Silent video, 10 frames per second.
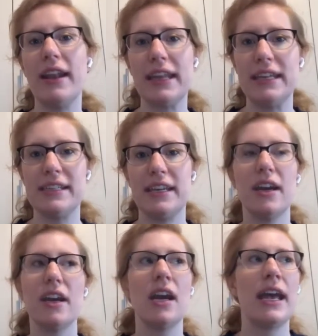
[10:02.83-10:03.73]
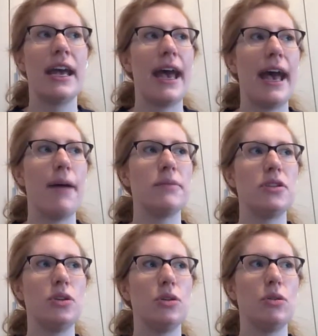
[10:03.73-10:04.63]
easier
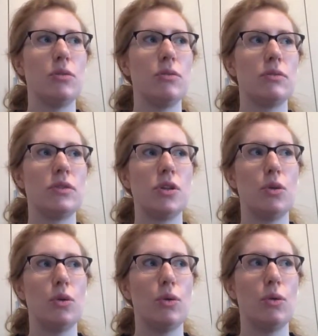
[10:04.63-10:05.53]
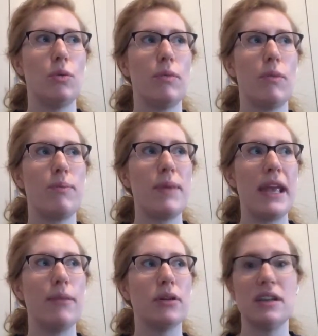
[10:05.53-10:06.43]
to be
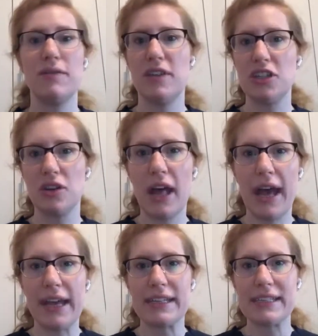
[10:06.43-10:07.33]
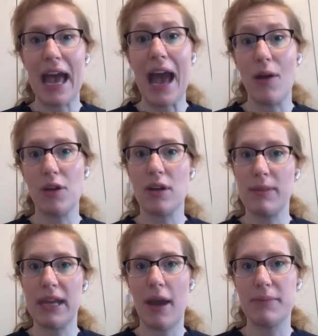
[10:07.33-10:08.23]
able to visualize how you can
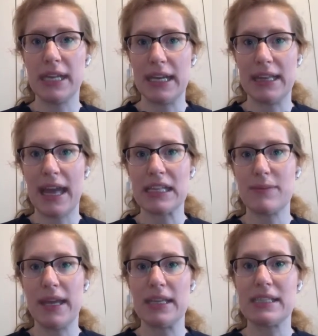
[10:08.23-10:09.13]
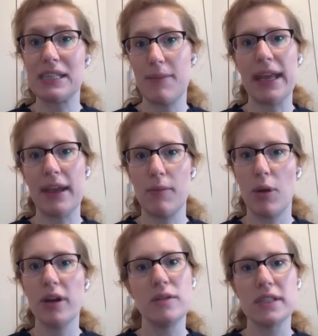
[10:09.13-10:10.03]
be updating that space to make it more
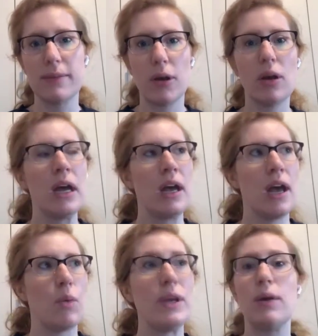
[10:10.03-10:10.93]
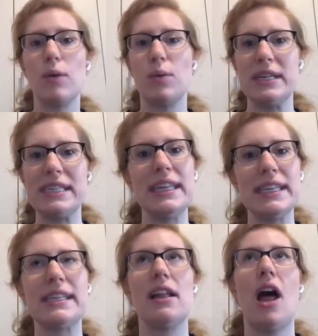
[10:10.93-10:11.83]
usable. We see this
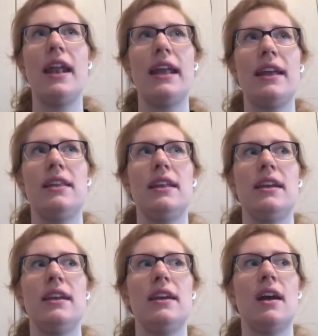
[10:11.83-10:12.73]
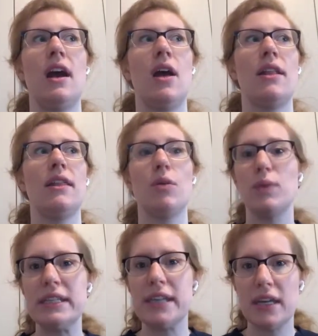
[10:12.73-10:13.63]
a lot in the
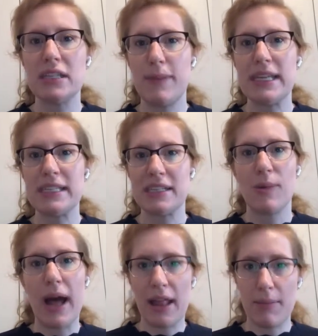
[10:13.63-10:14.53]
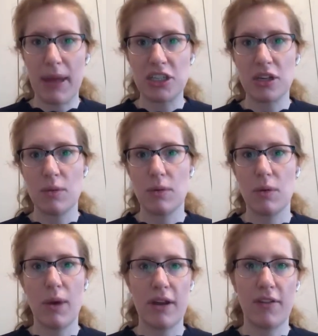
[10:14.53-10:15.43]
retail space as well. I mentioned
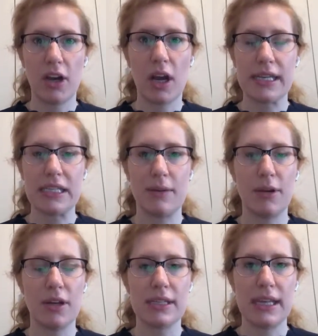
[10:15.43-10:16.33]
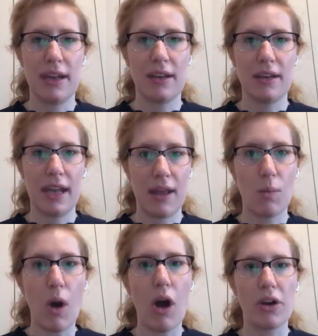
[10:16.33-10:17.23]
one of our customers in
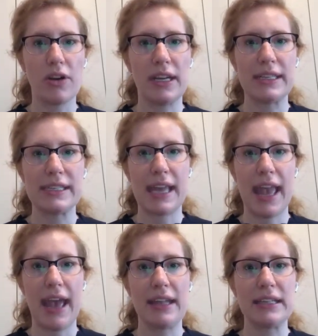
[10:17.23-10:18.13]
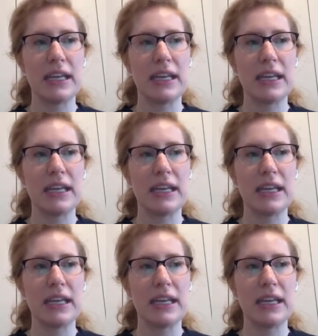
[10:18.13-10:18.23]
Walgreens, and